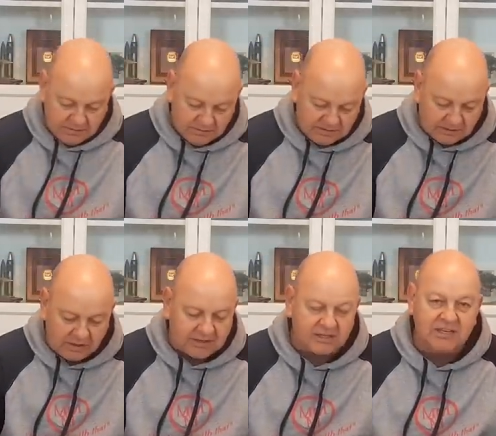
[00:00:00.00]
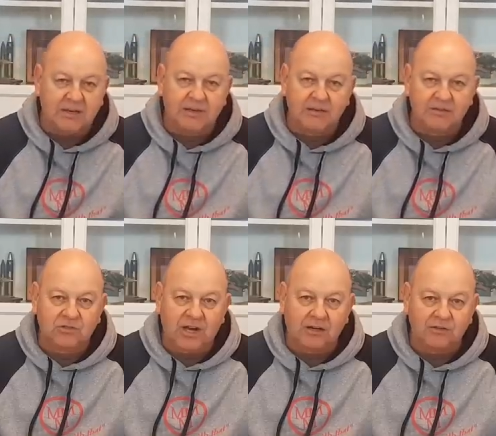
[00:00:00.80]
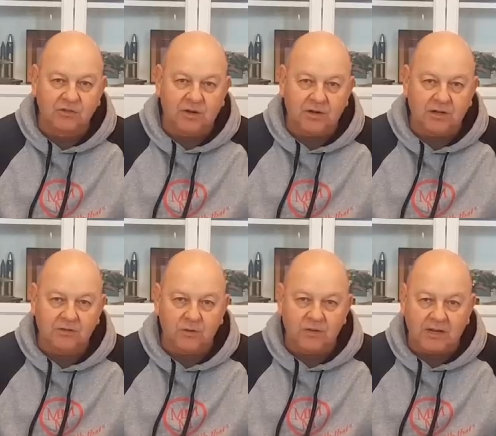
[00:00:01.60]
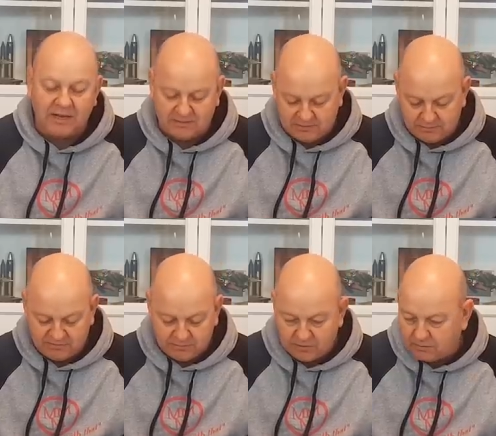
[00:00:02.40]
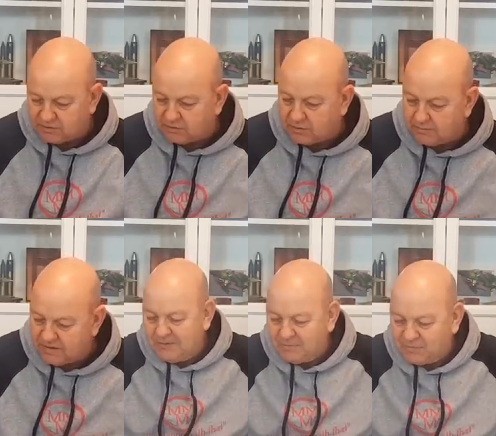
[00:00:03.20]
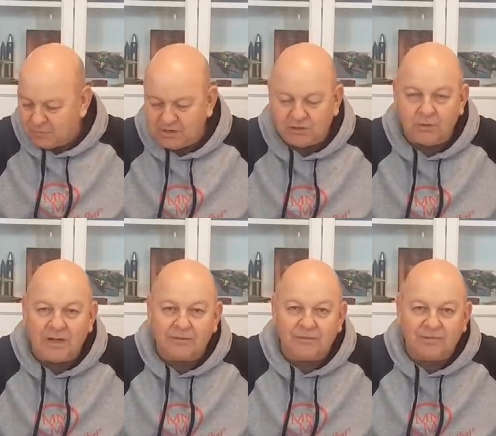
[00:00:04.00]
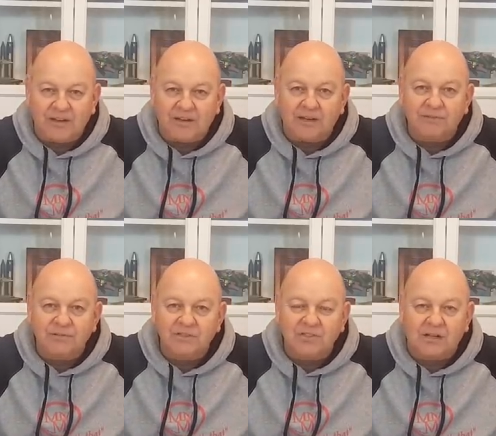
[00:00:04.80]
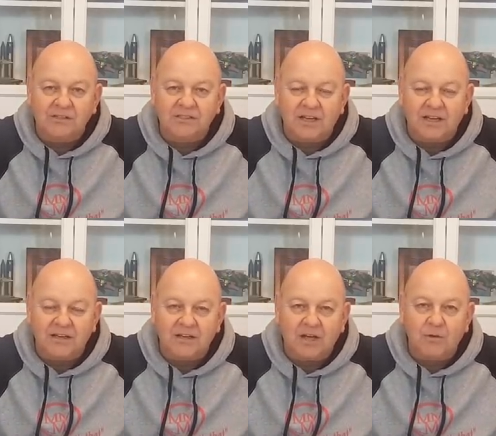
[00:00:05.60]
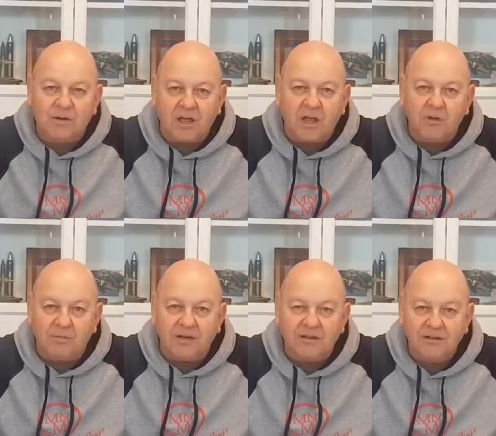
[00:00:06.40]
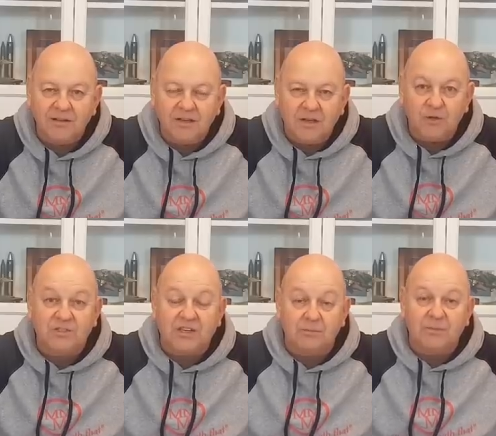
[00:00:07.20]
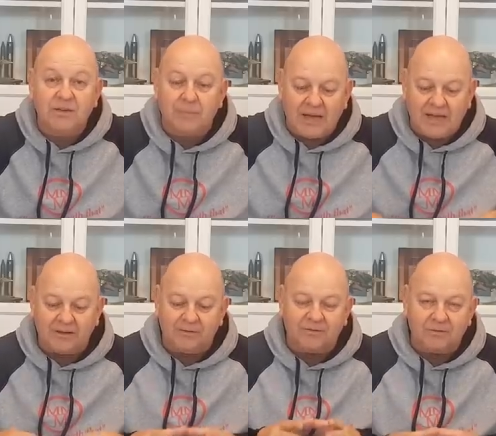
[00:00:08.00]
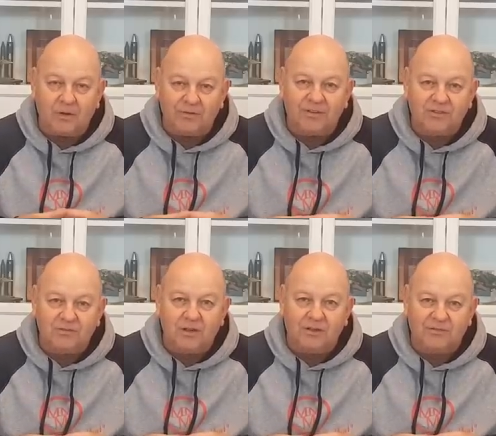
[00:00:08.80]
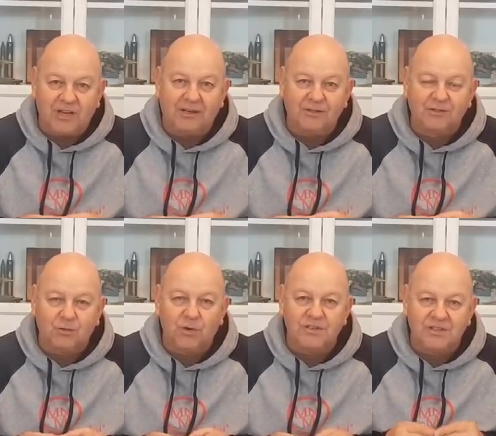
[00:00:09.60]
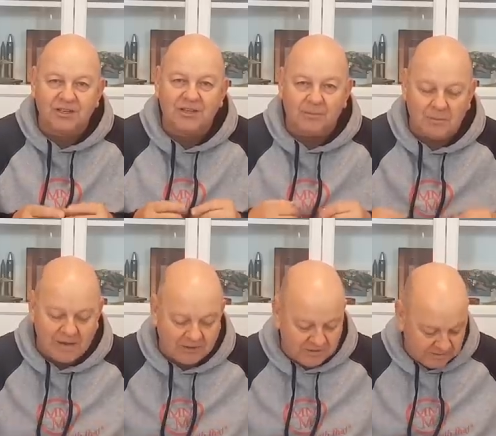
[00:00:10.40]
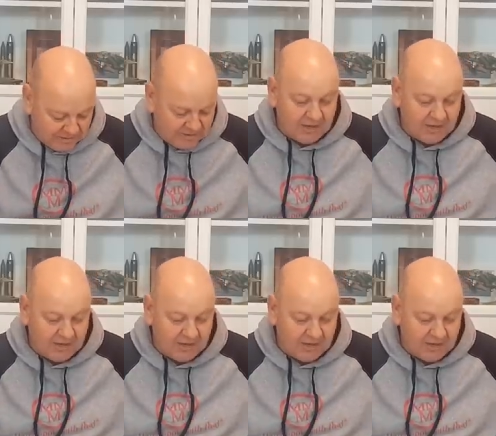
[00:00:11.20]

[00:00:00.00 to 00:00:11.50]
So like I said about this challenge coin, I do collect them from time to time. Well, I do have a friend over in Tulsa, Oklahoma, who sent me a bag of challenge coins and a couple of badges.